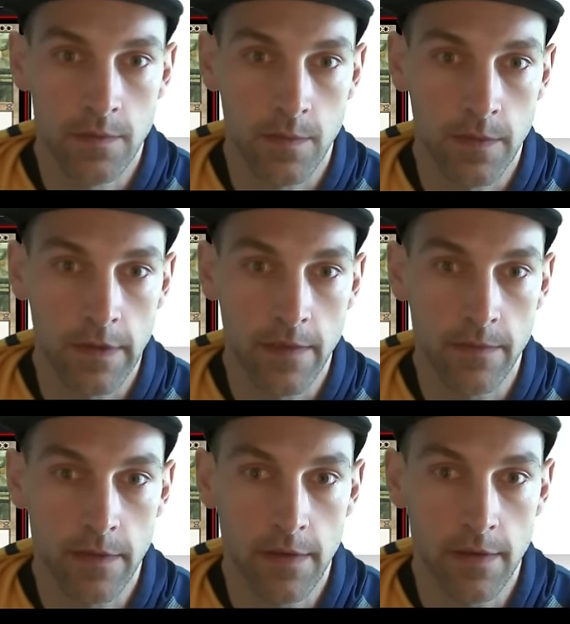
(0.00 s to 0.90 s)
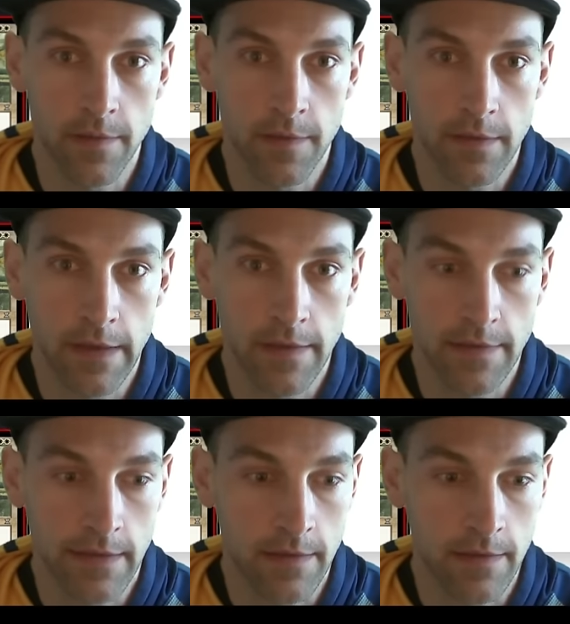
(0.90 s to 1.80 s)
We're going to get rid of your lands
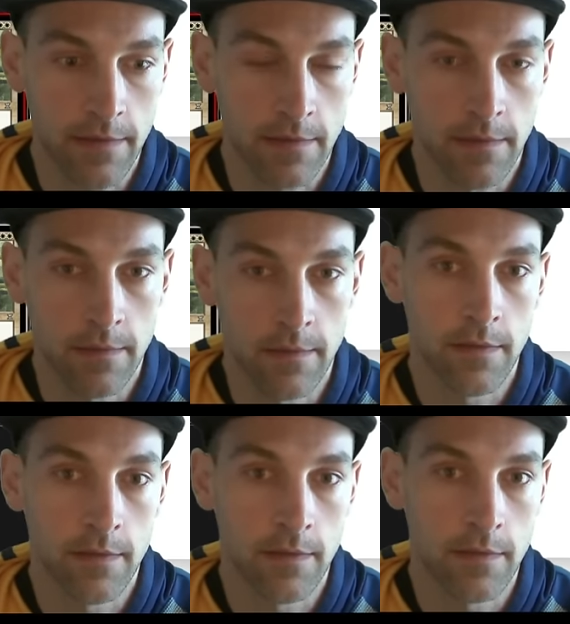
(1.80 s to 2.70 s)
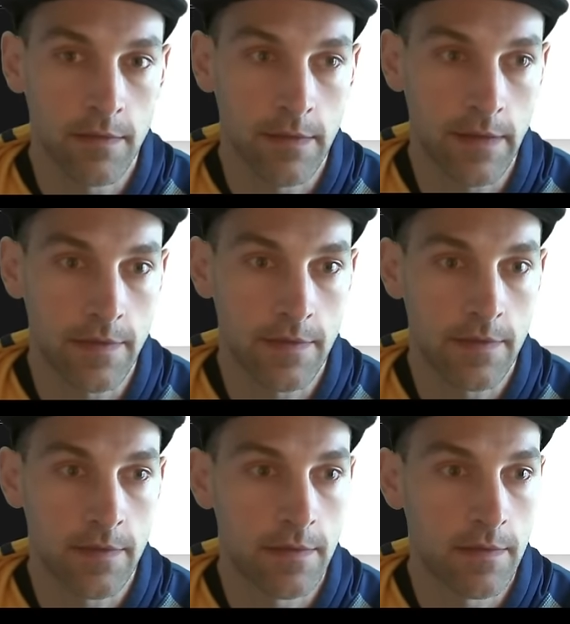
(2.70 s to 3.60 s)
then.
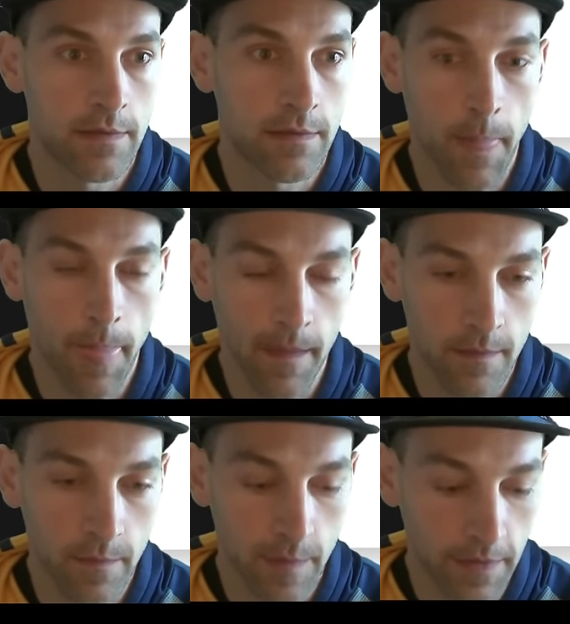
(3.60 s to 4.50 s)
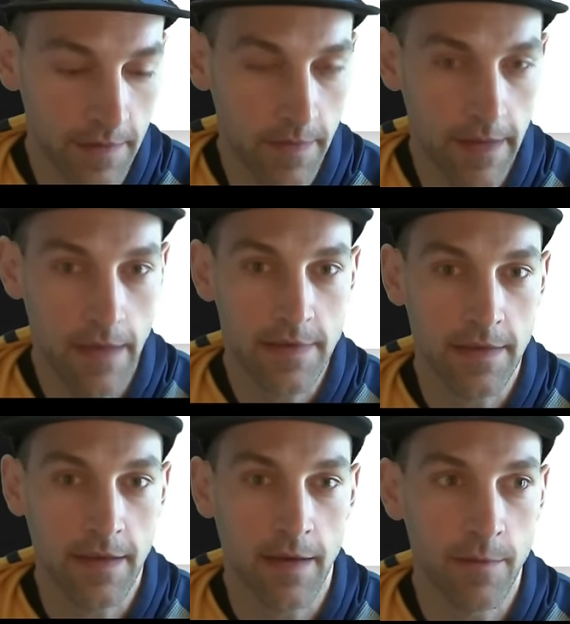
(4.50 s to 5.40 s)
Nice. We played to our outs
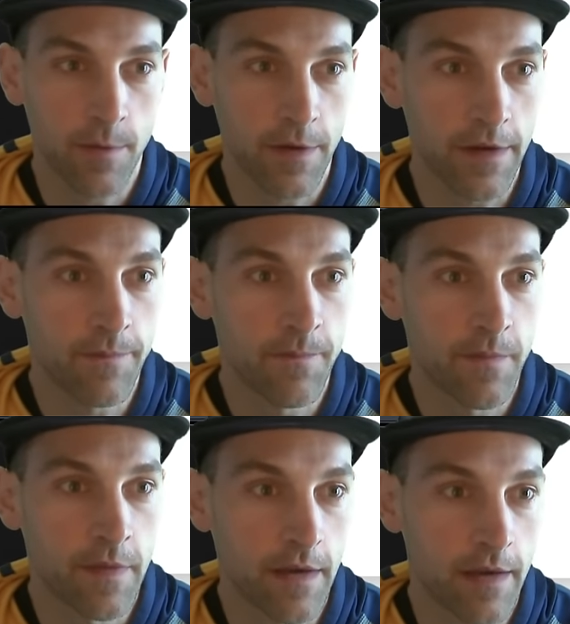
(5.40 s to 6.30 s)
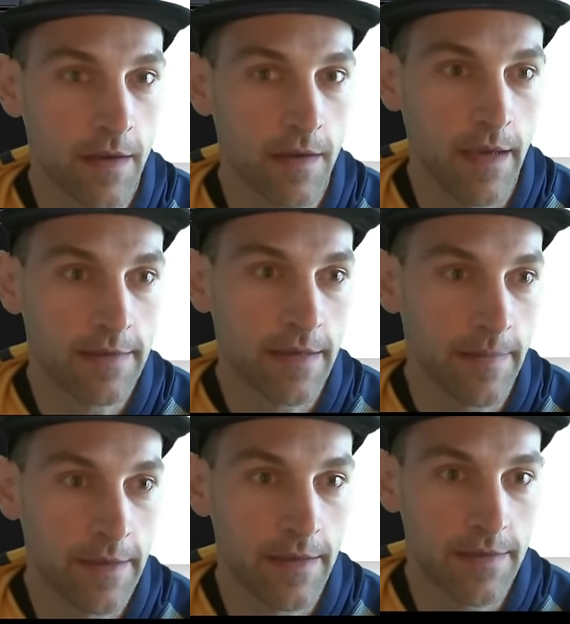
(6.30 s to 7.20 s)
and got rewarded. They're going to exile
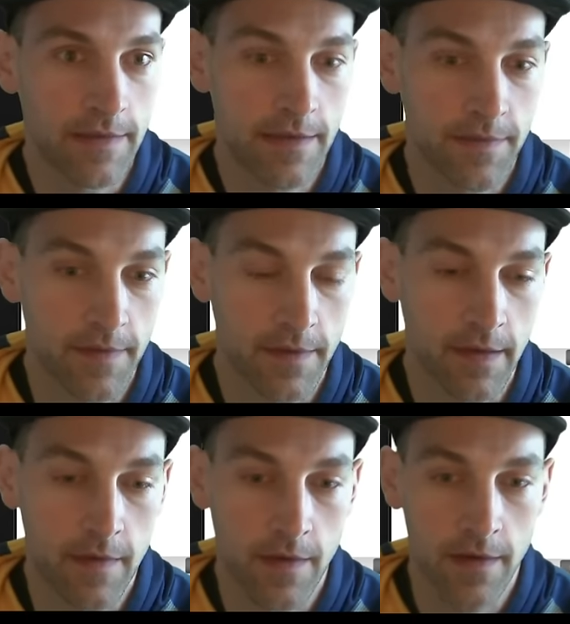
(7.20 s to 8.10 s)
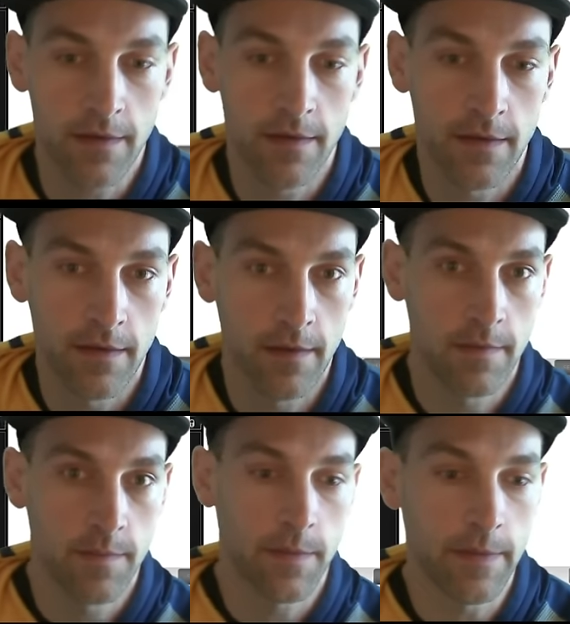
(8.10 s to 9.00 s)
my dust to dust from the graveyard.
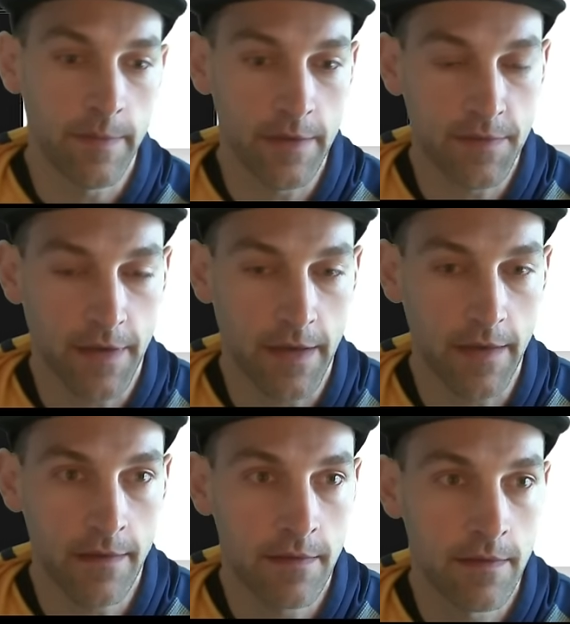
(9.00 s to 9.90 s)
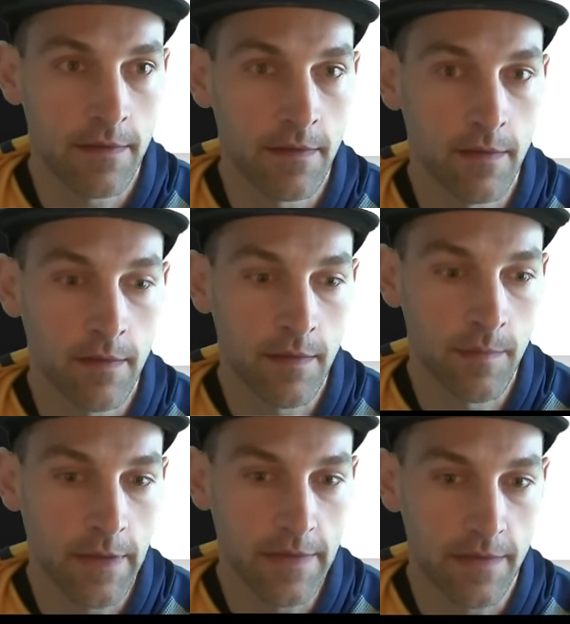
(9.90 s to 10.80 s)
Pretty much fine.
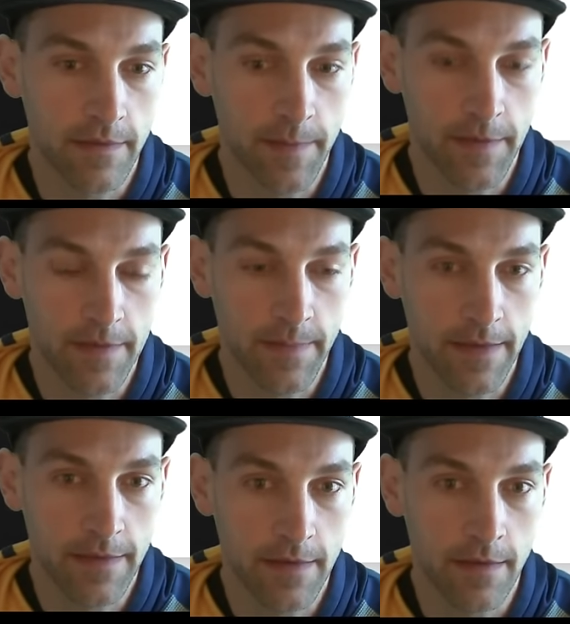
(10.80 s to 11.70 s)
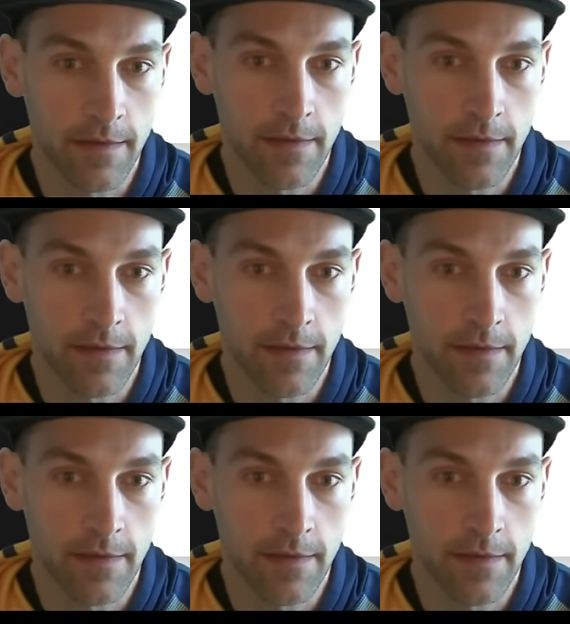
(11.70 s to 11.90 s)
Plays with Raven Inspector.